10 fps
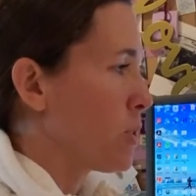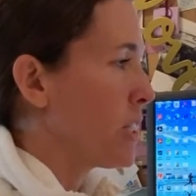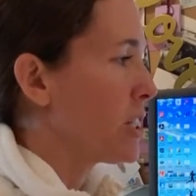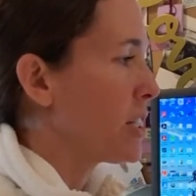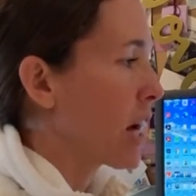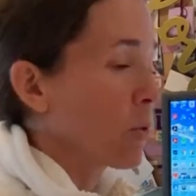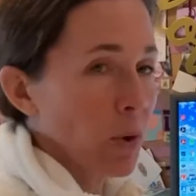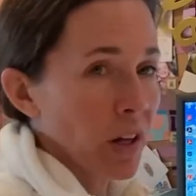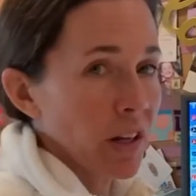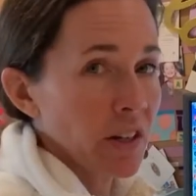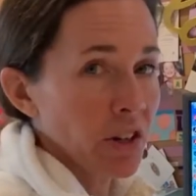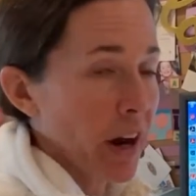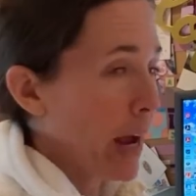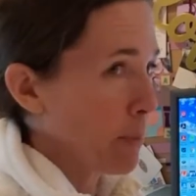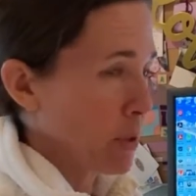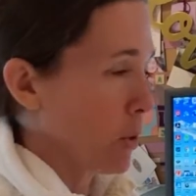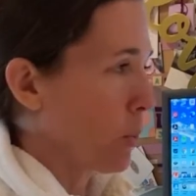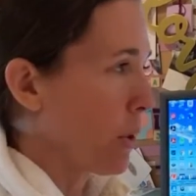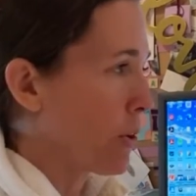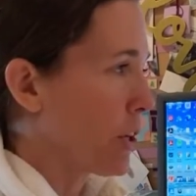You need to download it in your app store,
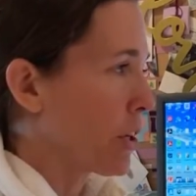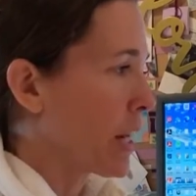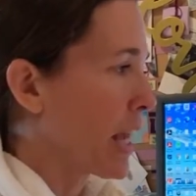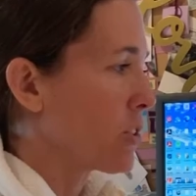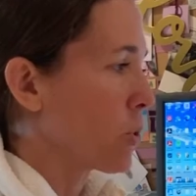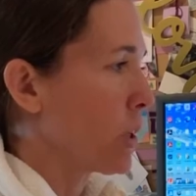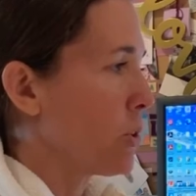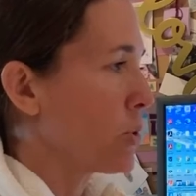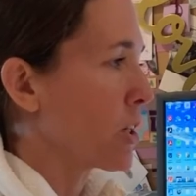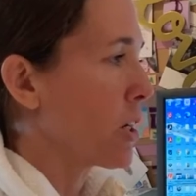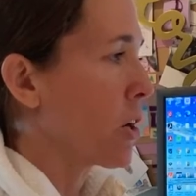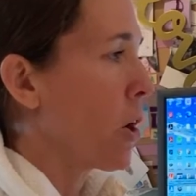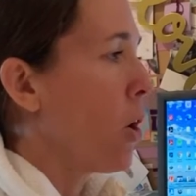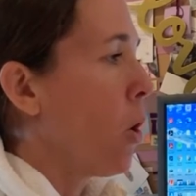whether you're an Android user